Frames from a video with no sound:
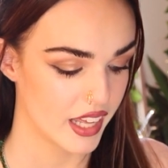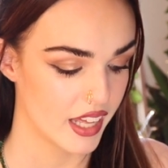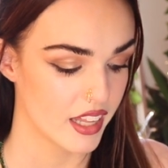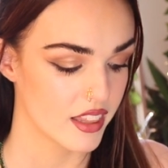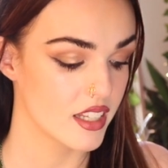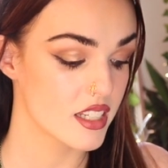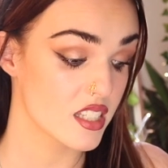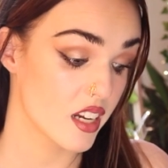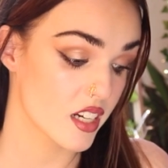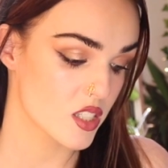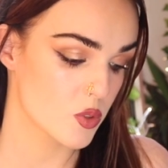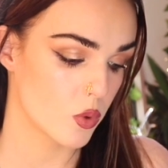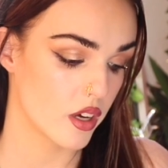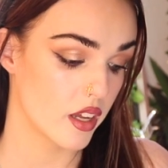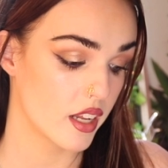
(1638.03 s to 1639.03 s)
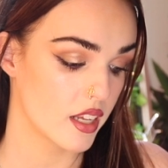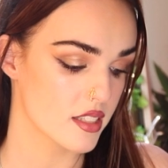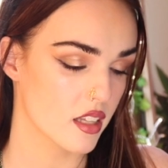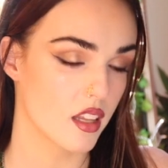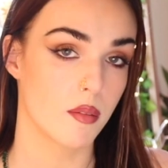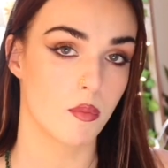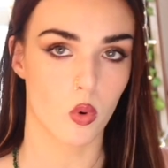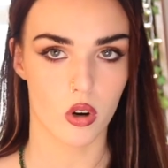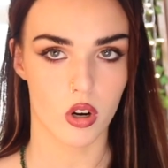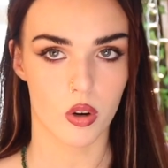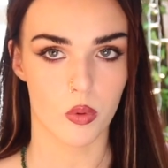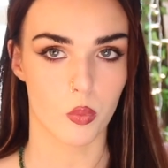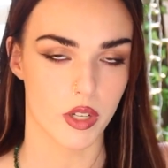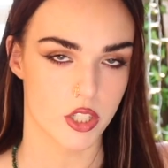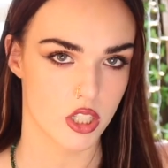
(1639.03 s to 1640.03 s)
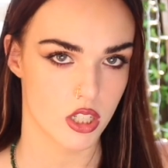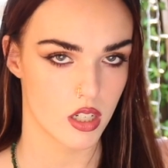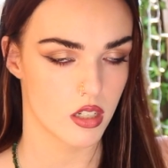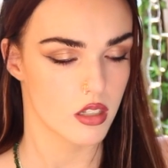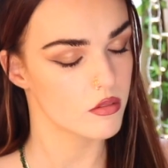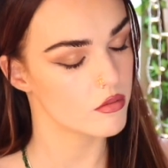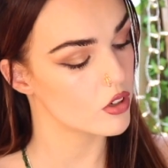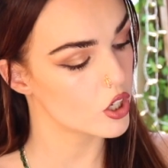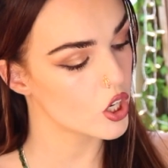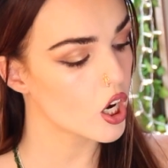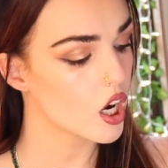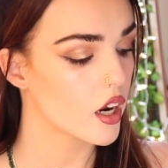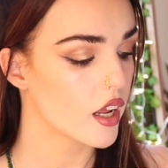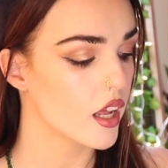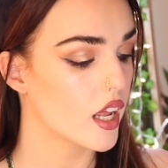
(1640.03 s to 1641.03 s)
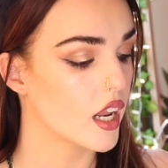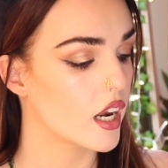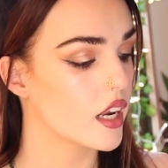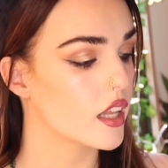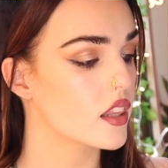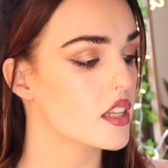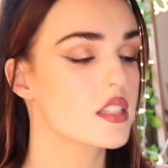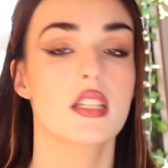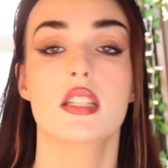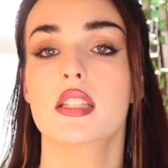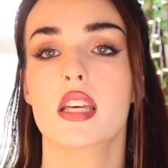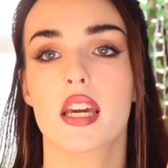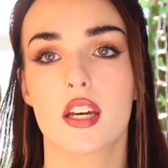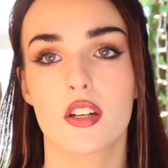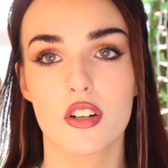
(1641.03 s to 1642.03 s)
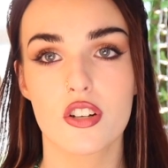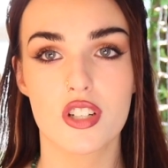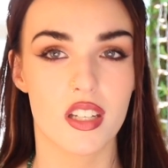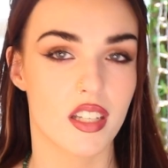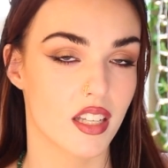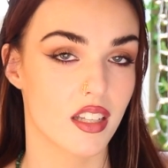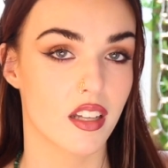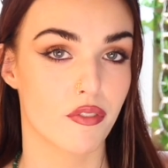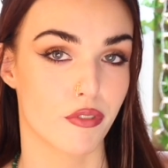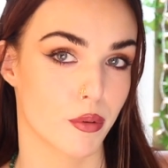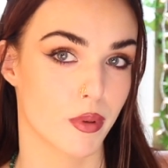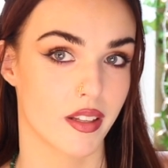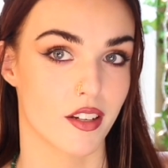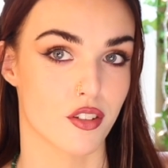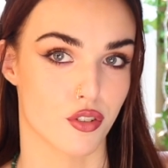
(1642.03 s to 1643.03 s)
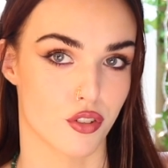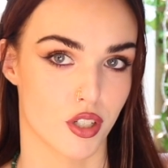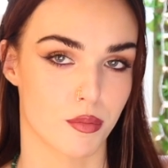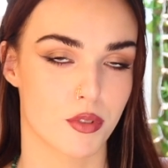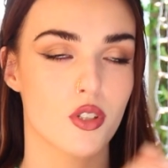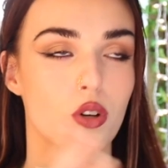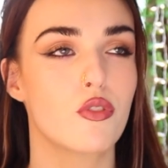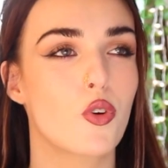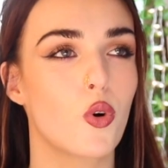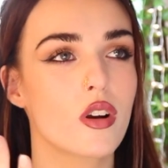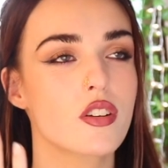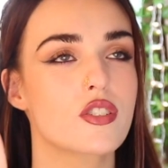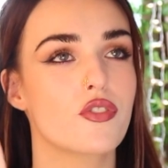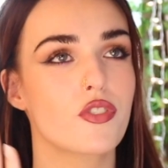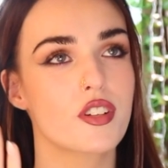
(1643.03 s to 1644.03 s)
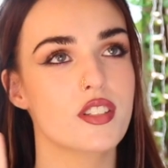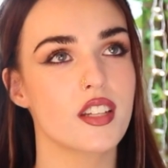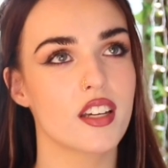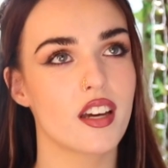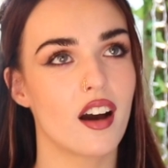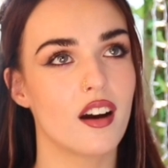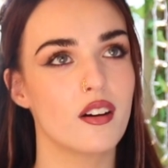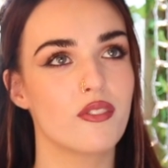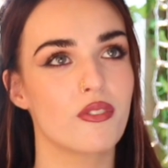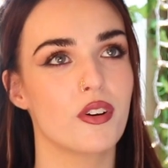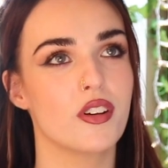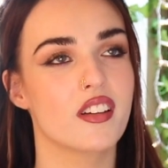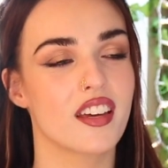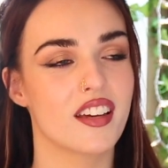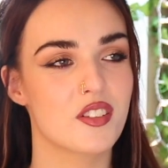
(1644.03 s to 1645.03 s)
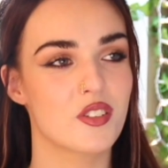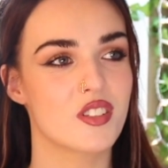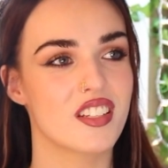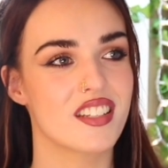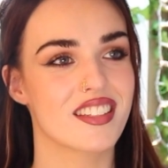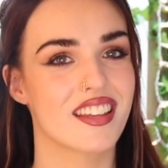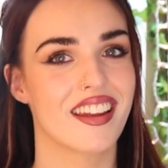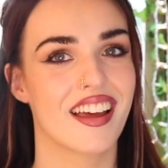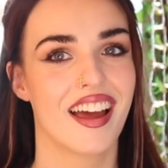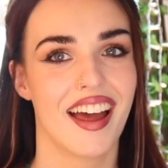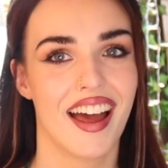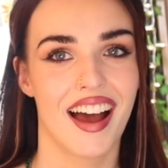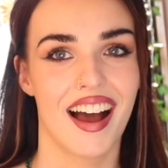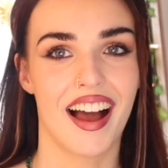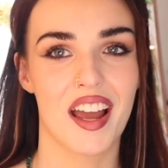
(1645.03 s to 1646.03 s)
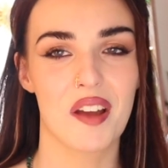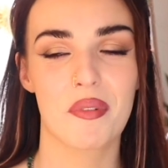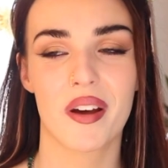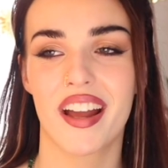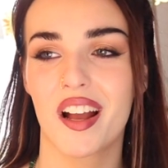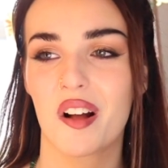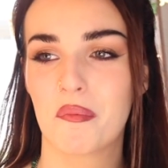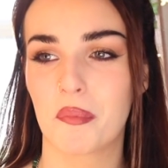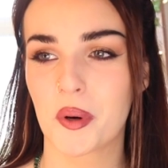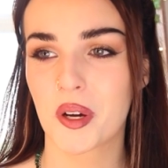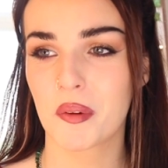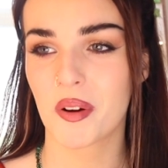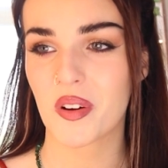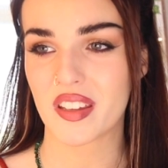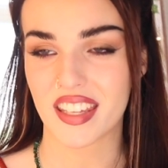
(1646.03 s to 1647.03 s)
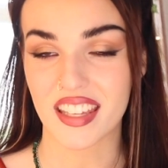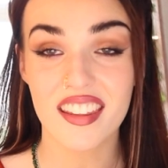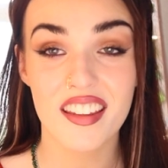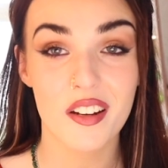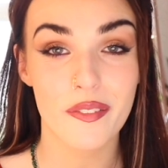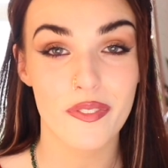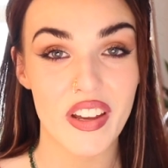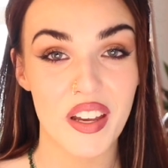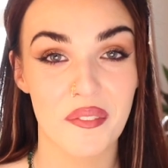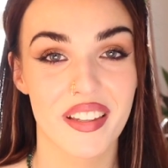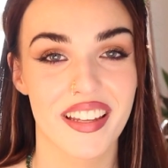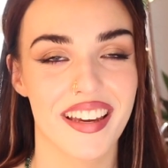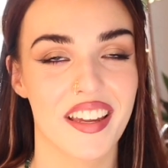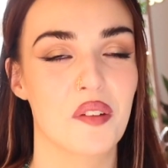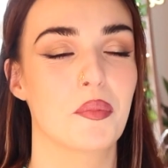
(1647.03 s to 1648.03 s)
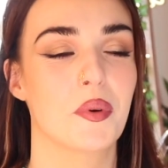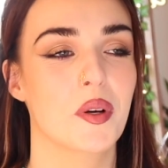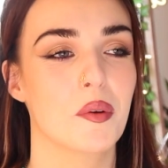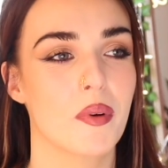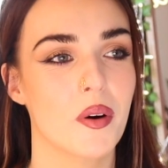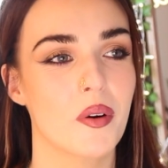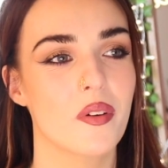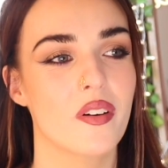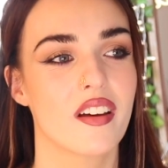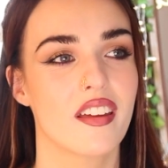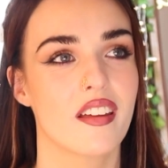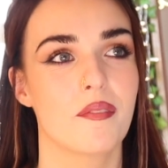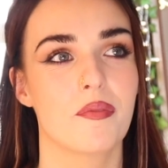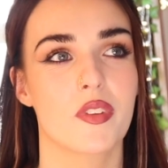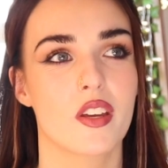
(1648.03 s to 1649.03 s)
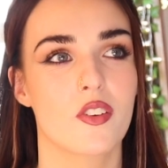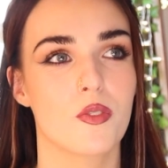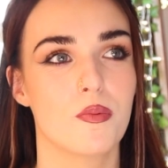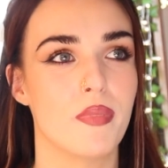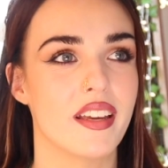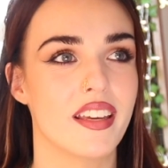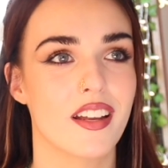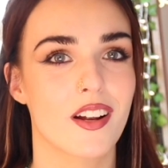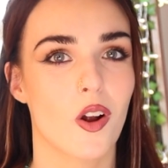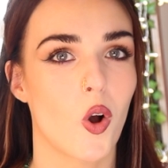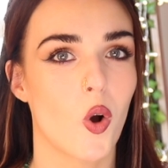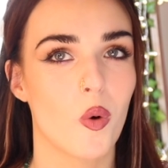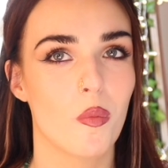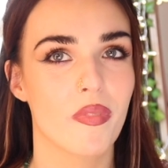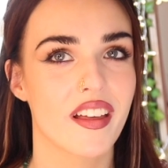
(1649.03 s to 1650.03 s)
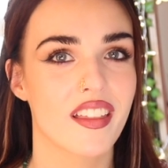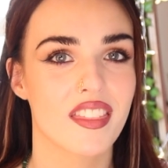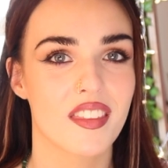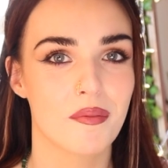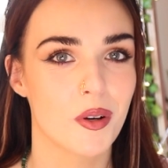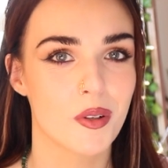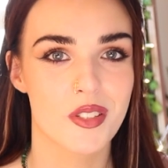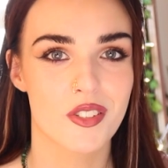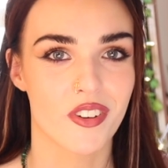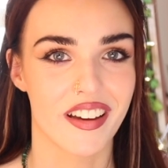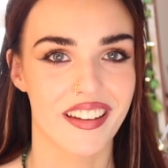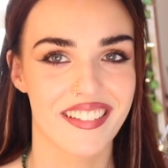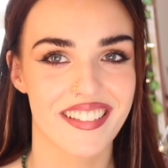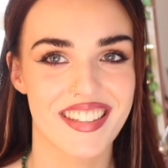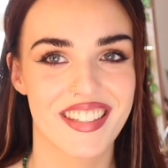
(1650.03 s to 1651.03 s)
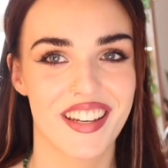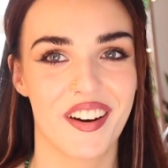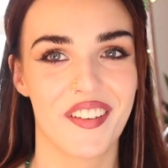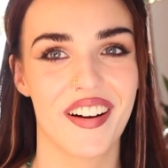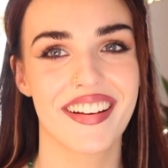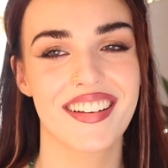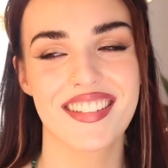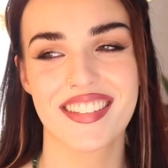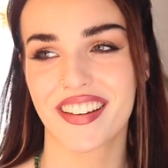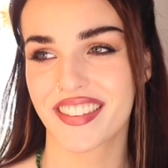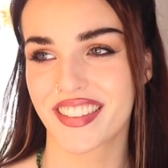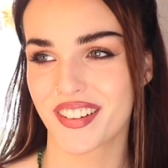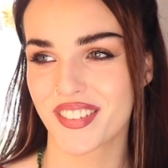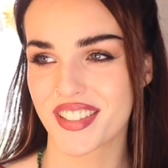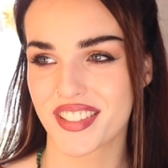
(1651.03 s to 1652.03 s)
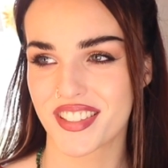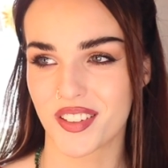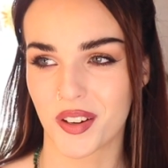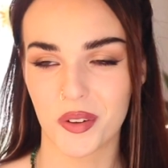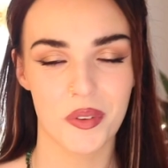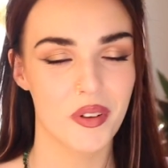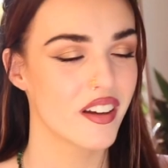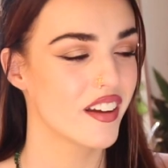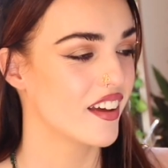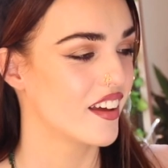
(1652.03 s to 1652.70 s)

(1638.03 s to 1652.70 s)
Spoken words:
This next one is a lot more witchy-er, and this is energy healing for relationships. So of course, the first day of Cancer season, I buy a book about healing your family and a book about making your home, like, the most fun. So I just thought that was so